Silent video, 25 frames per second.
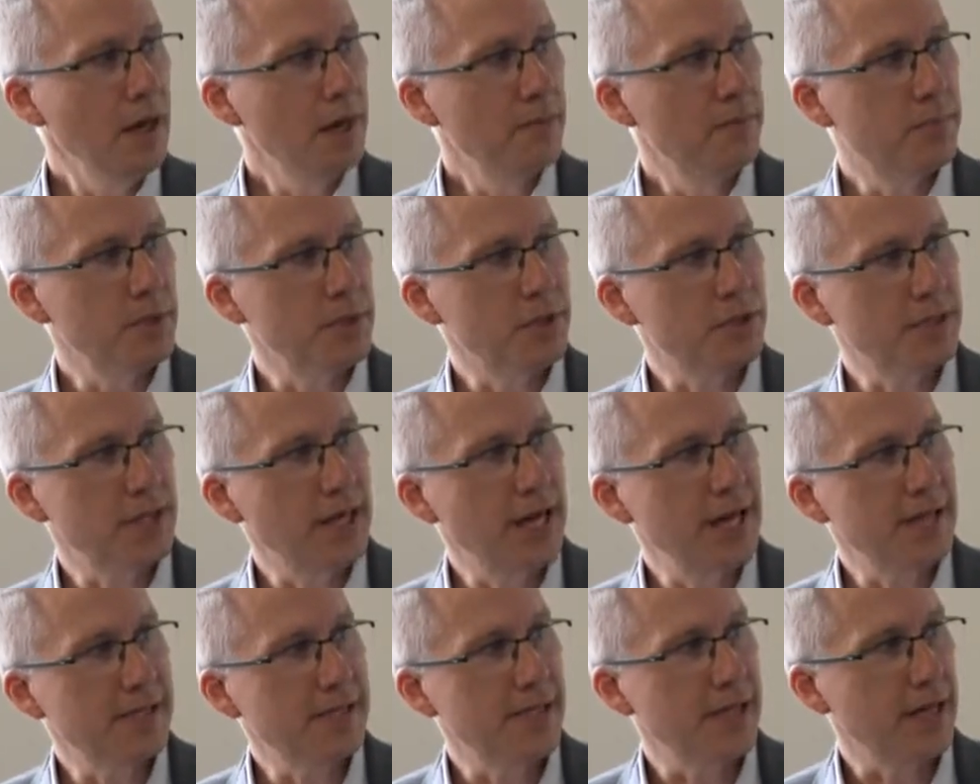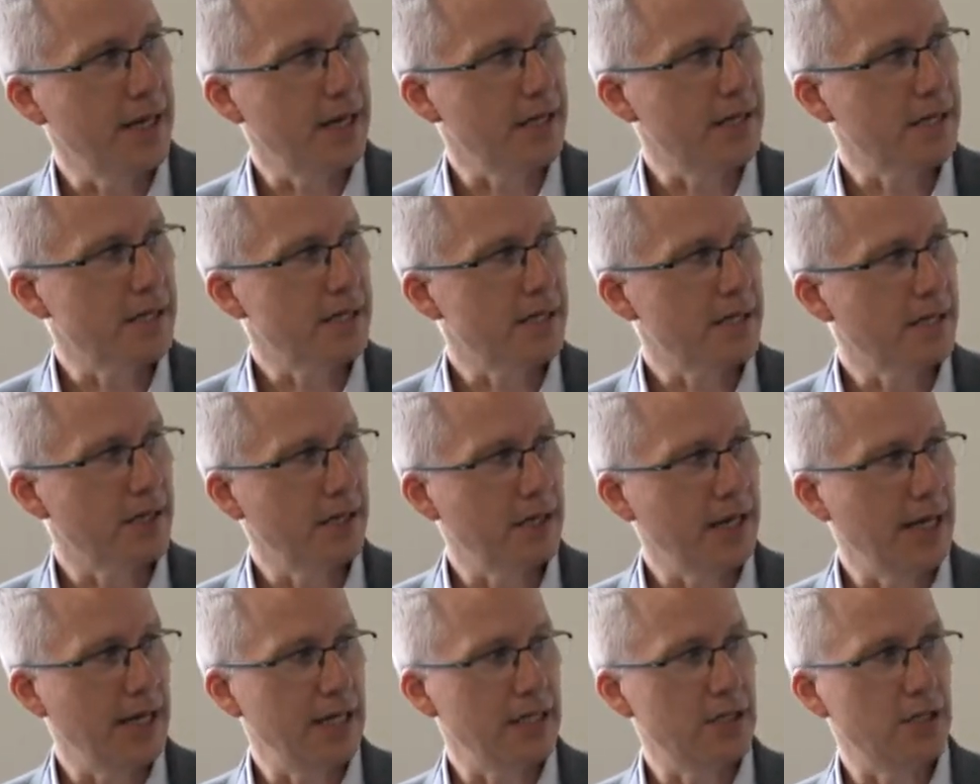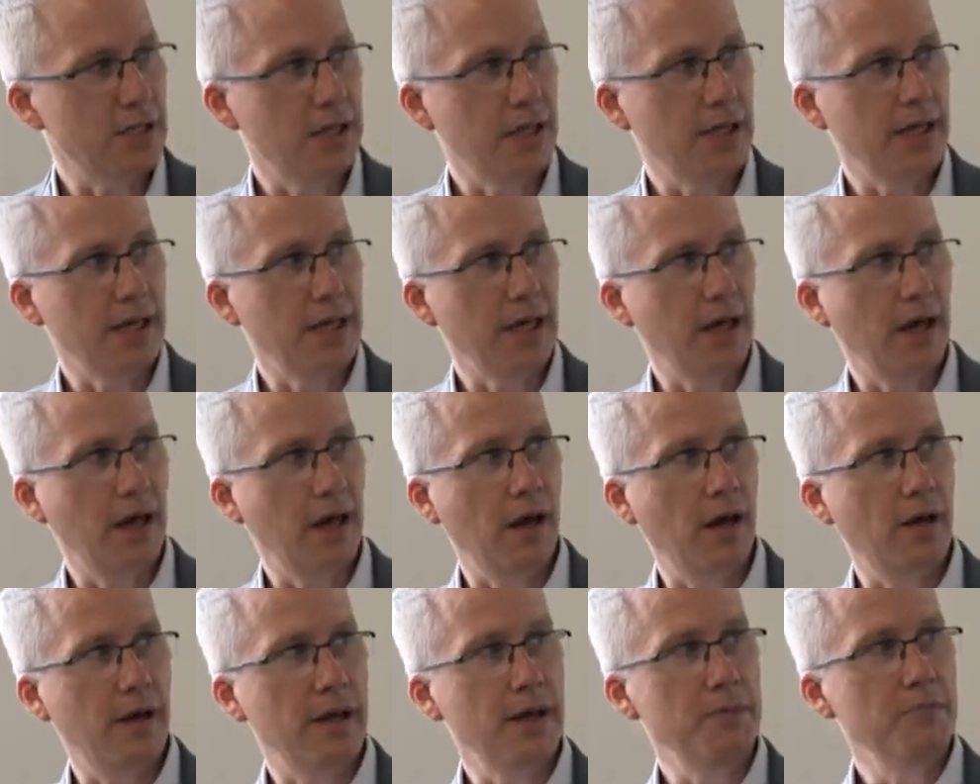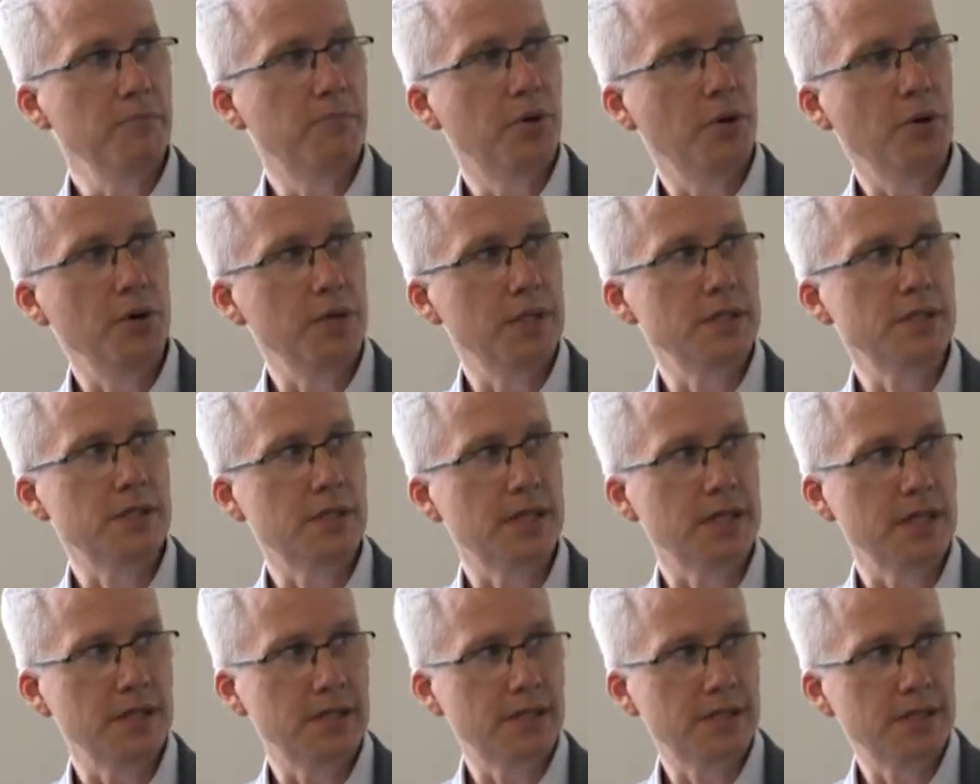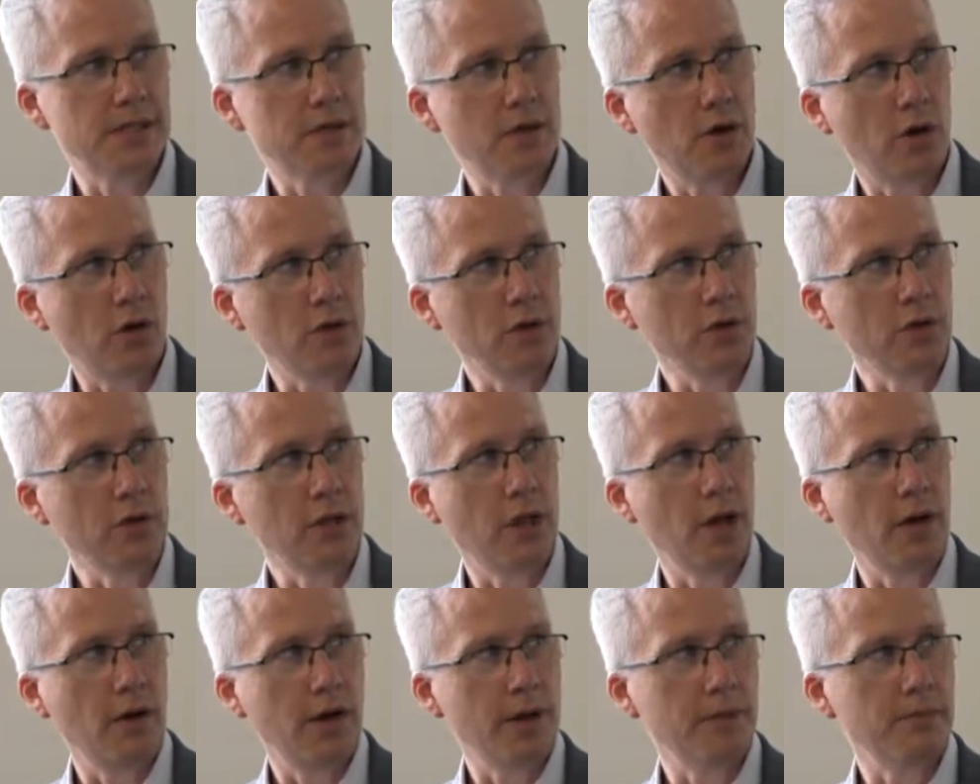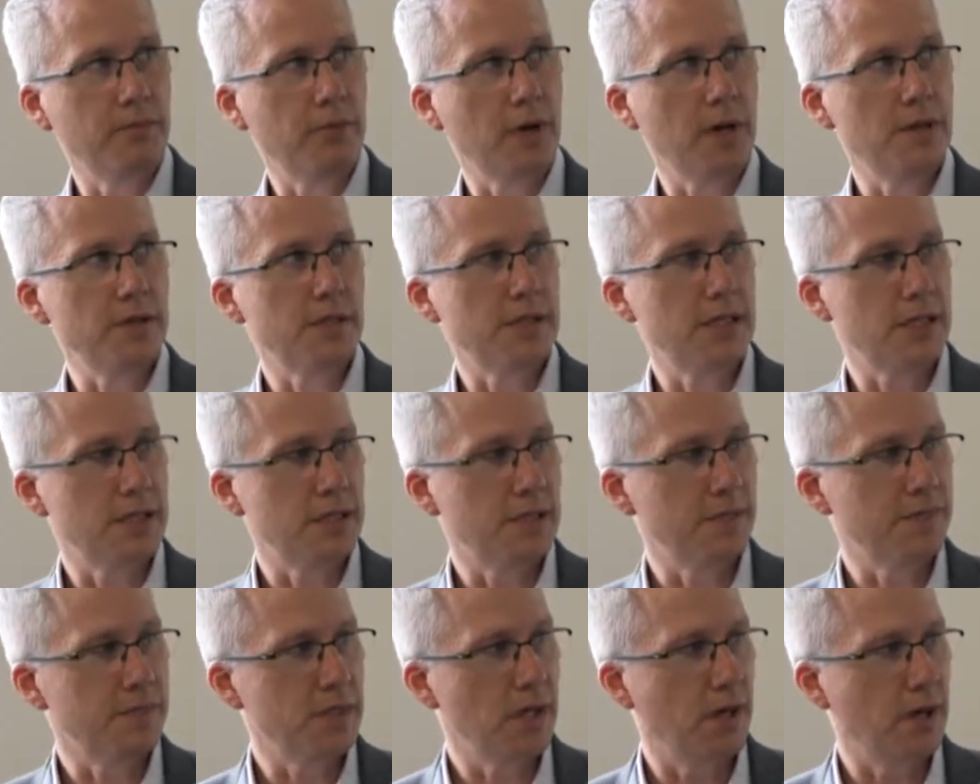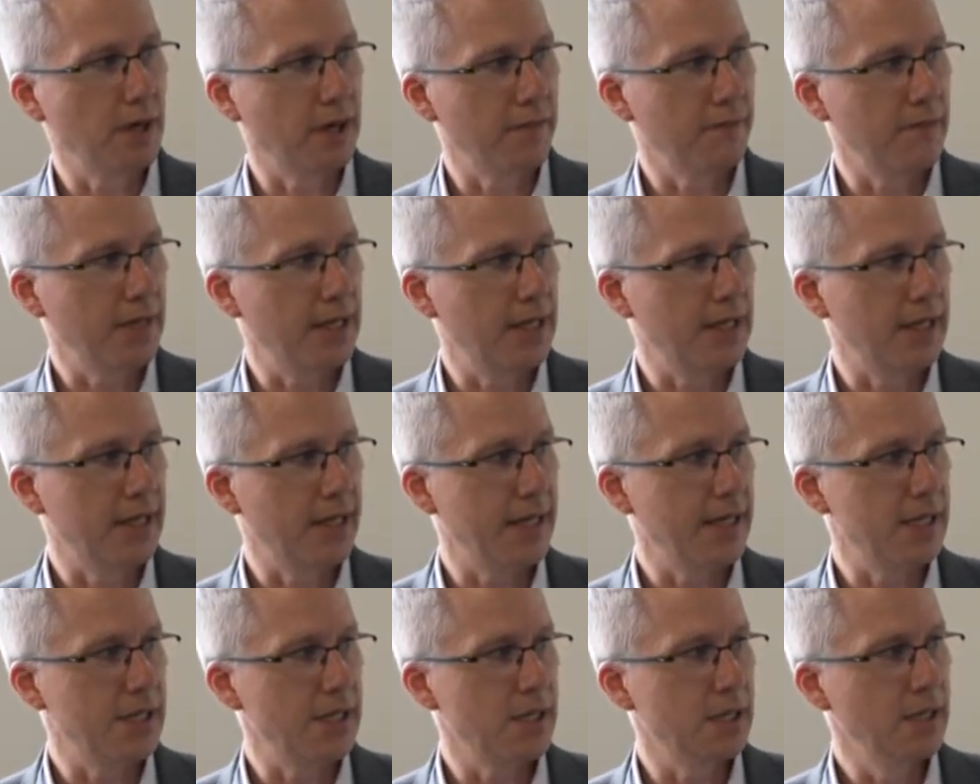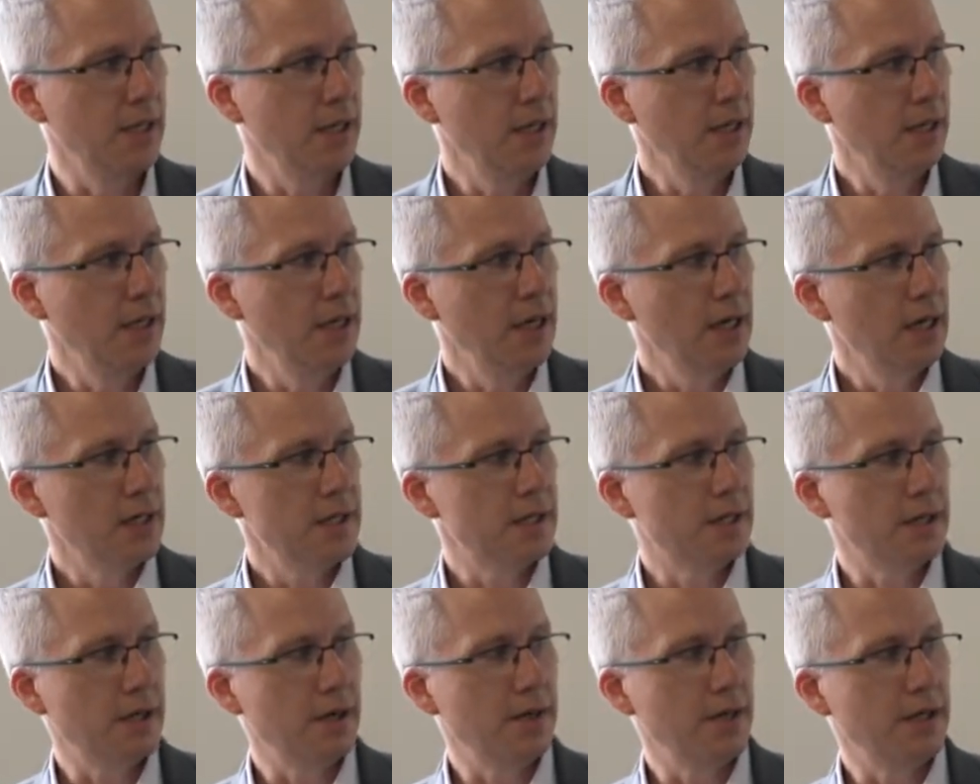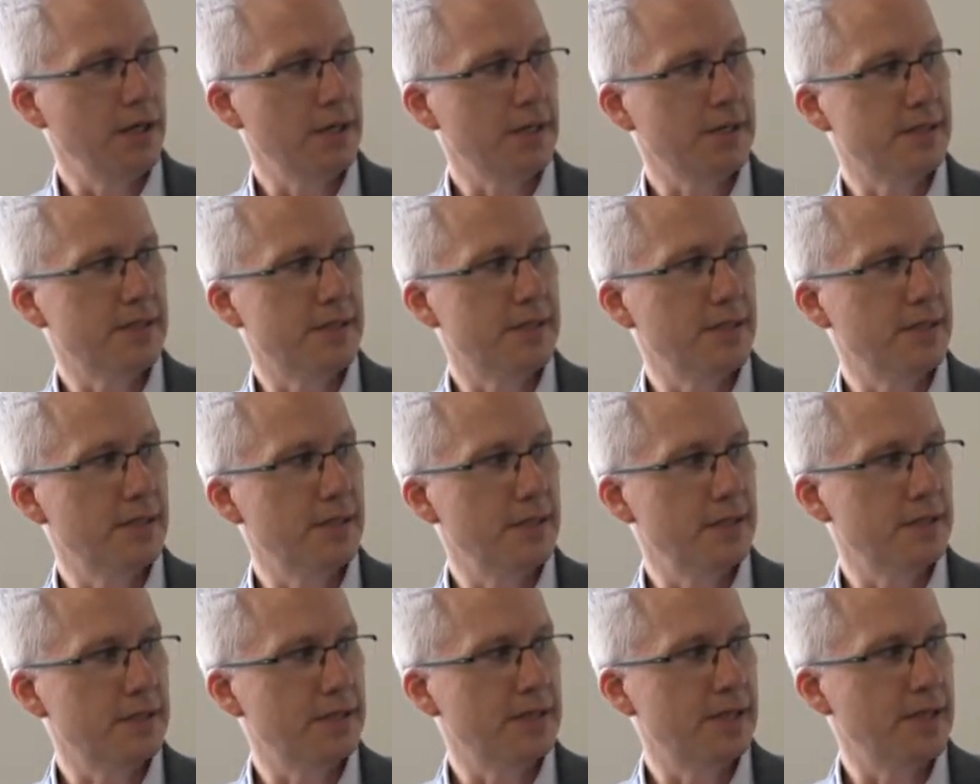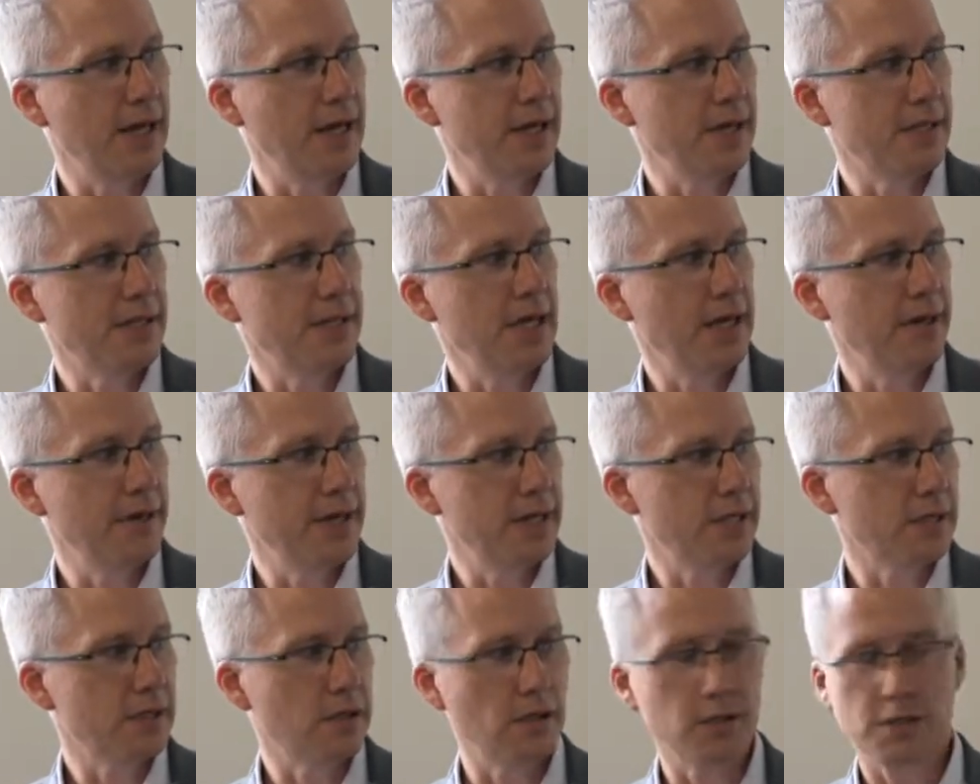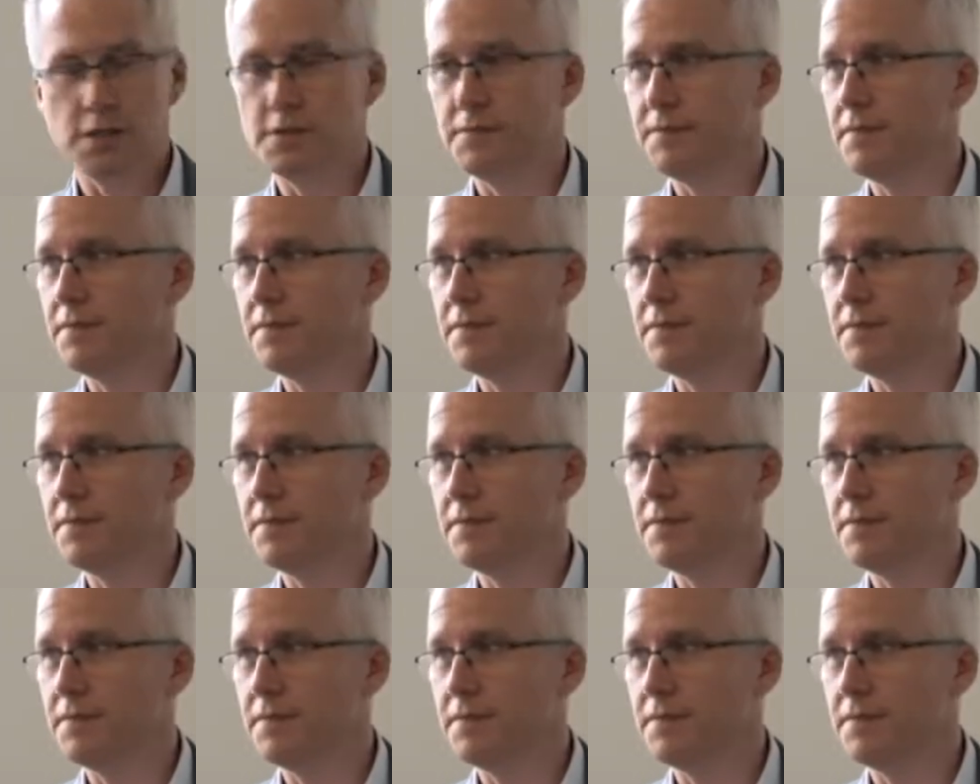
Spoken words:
But genetics can actually input into this ongoing process of target validation. So the deleterious loss of